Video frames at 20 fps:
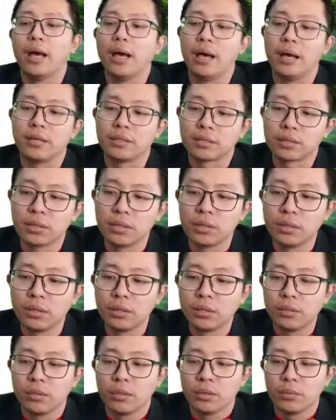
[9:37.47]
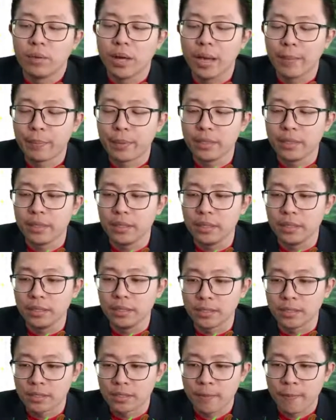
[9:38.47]
So what happened
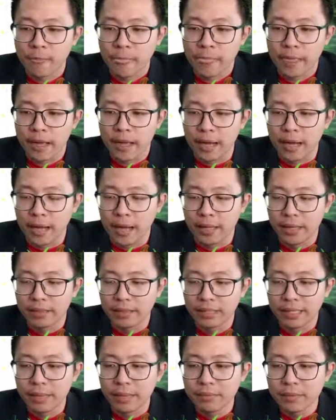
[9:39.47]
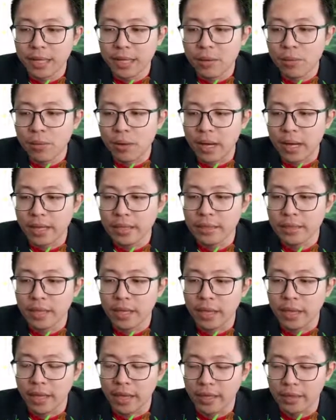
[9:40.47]
is the lambda 1
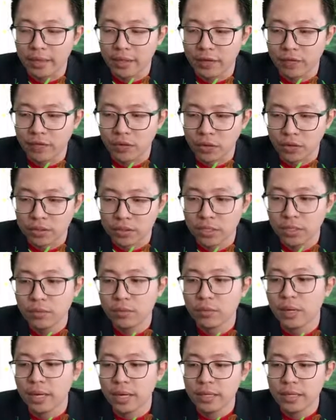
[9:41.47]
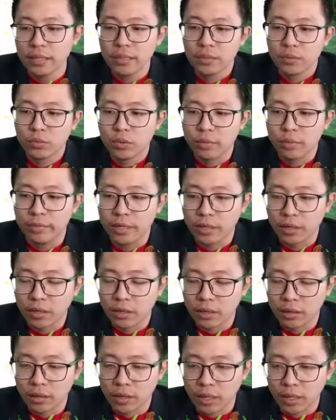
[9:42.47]
and the velocity 1 will be
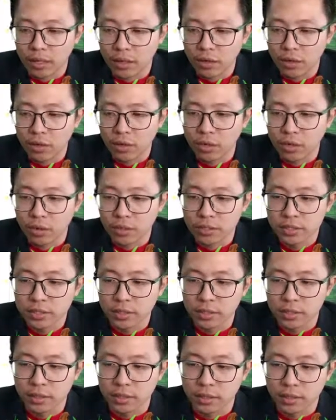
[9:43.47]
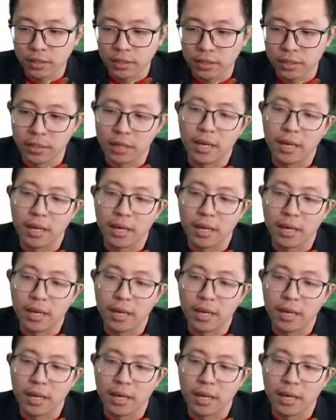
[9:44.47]
crossing.